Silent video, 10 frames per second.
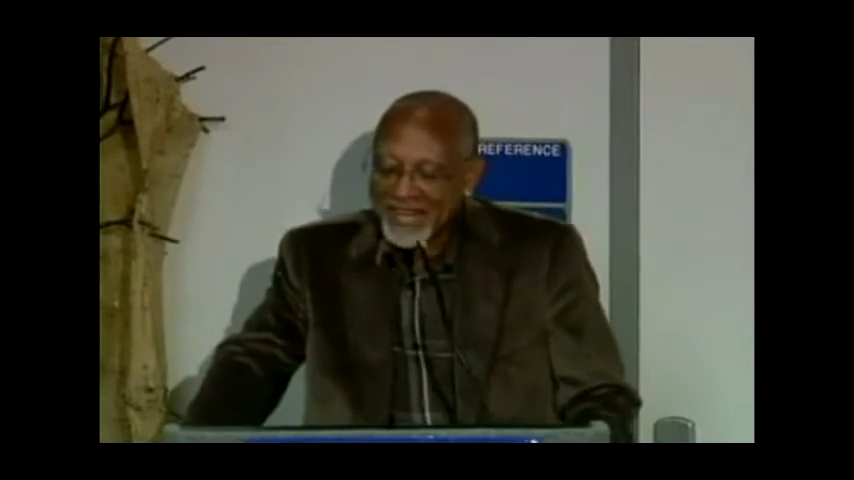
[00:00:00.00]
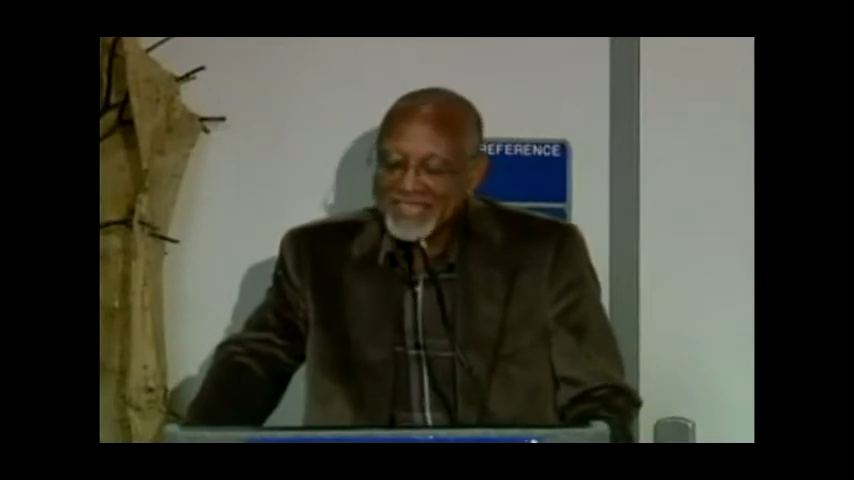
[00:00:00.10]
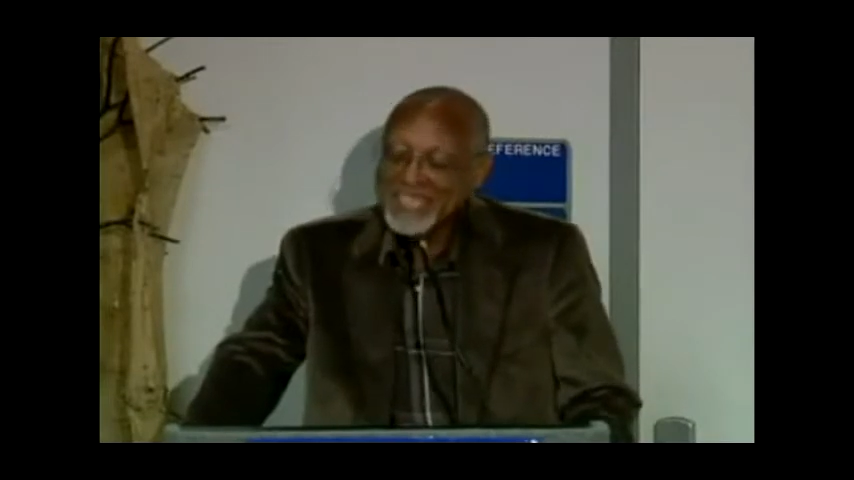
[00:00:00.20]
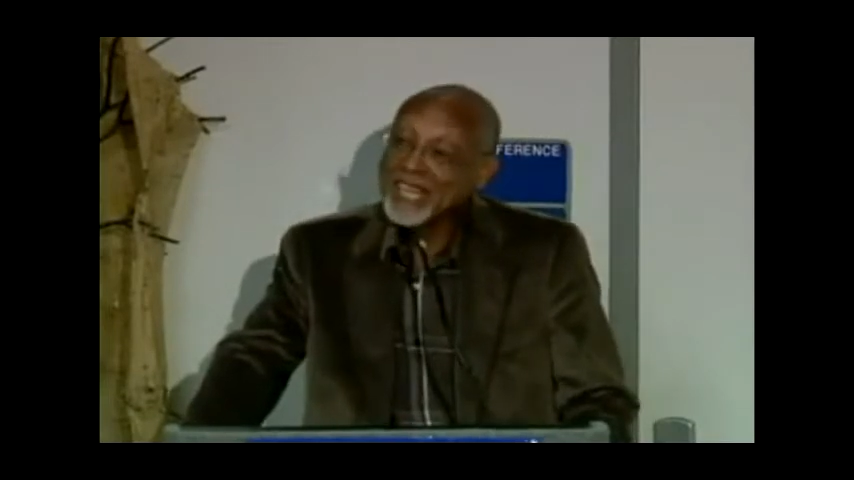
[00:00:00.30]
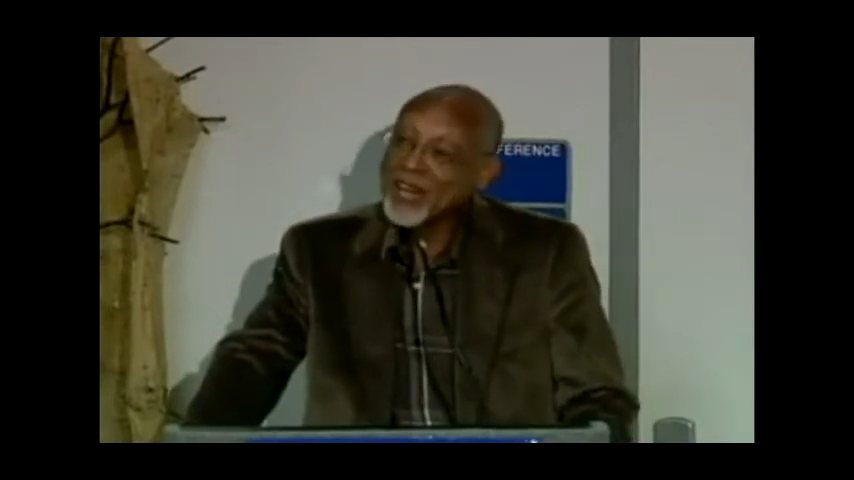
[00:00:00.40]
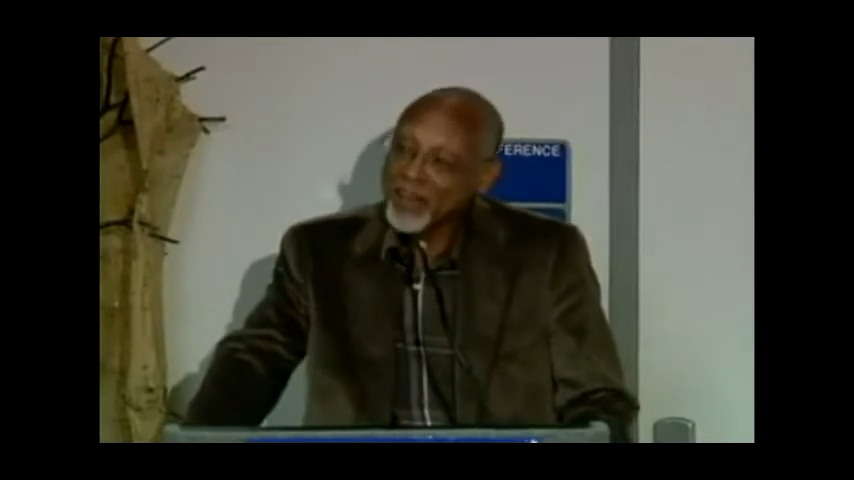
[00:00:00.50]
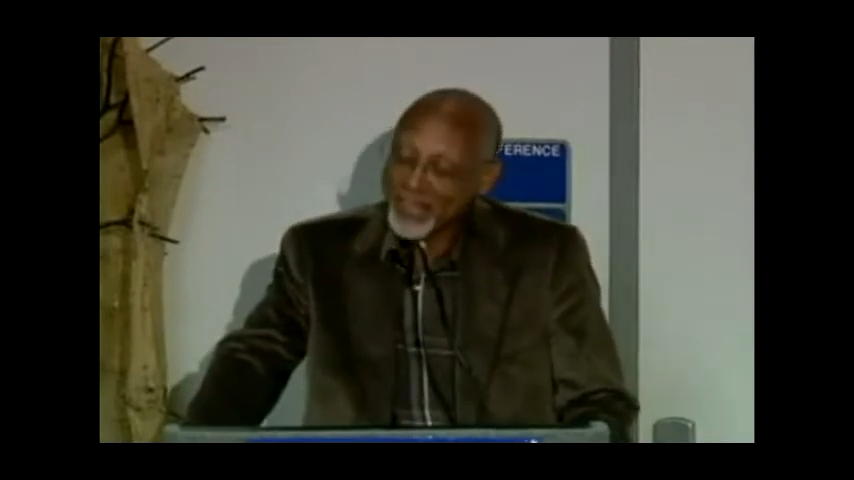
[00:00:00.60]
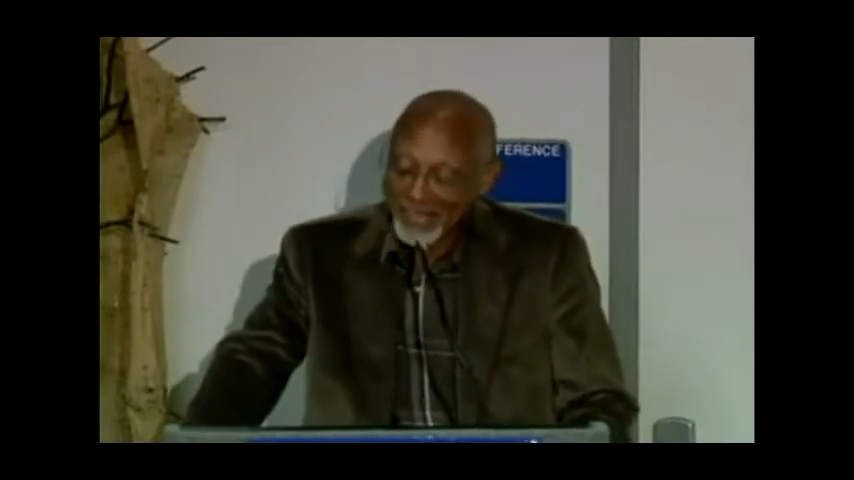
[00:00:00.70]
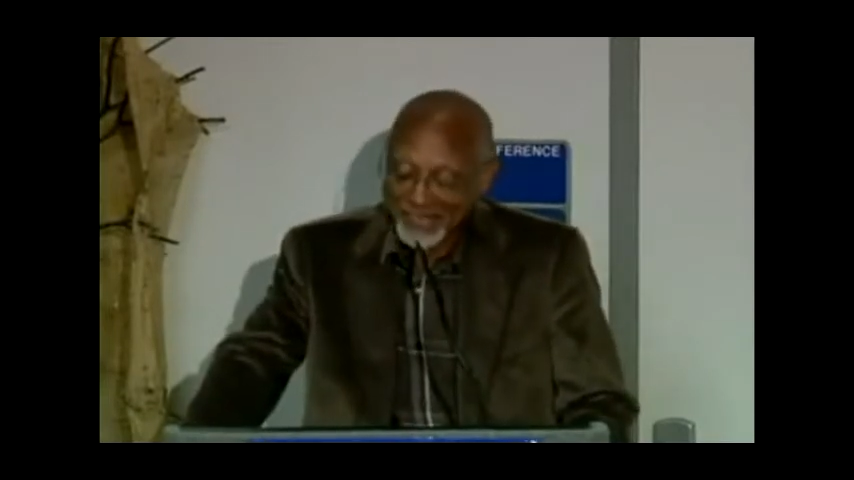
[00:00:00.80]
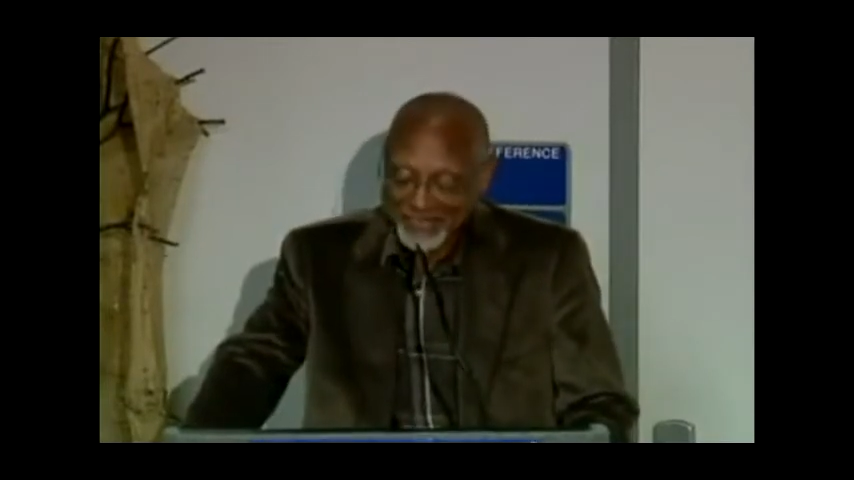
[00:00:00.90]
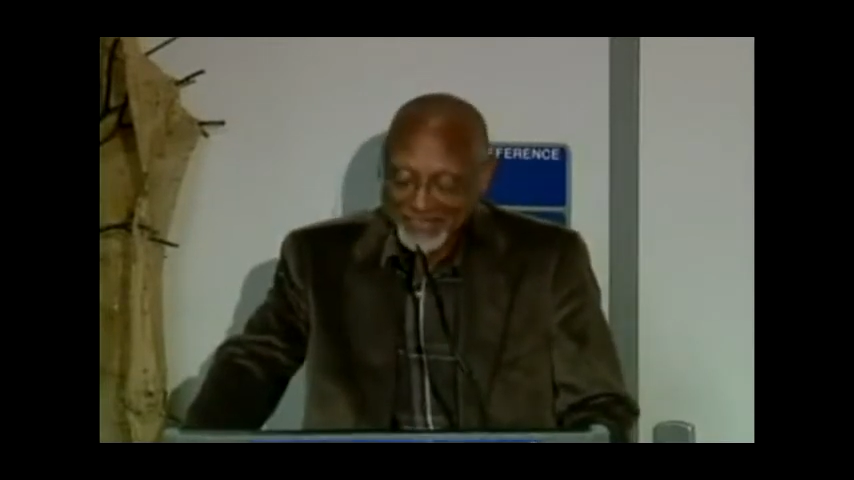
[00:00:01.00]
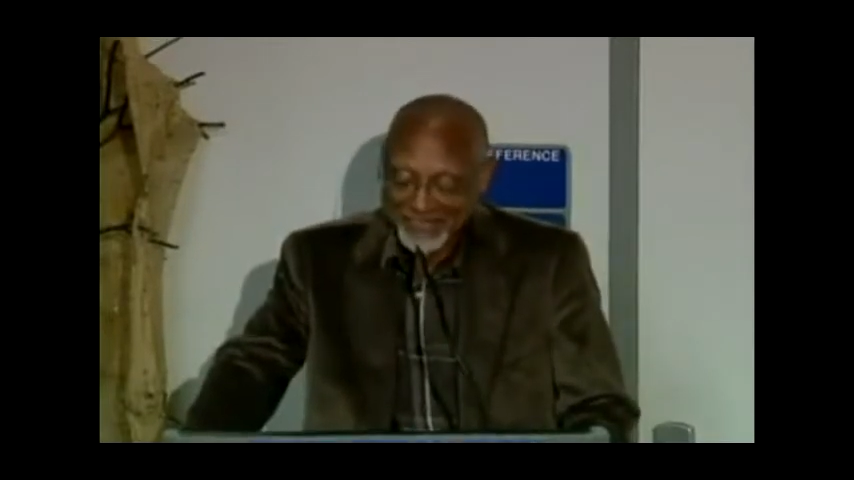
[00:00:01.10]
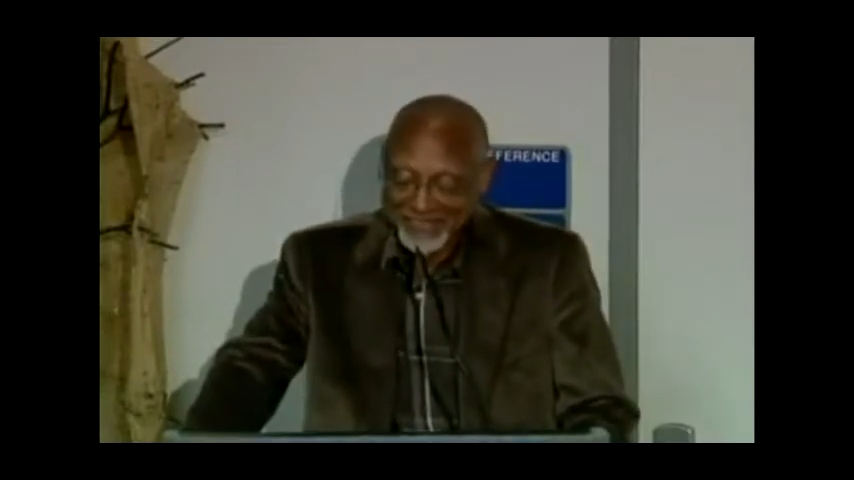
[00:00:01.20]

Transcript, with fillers: a de-locking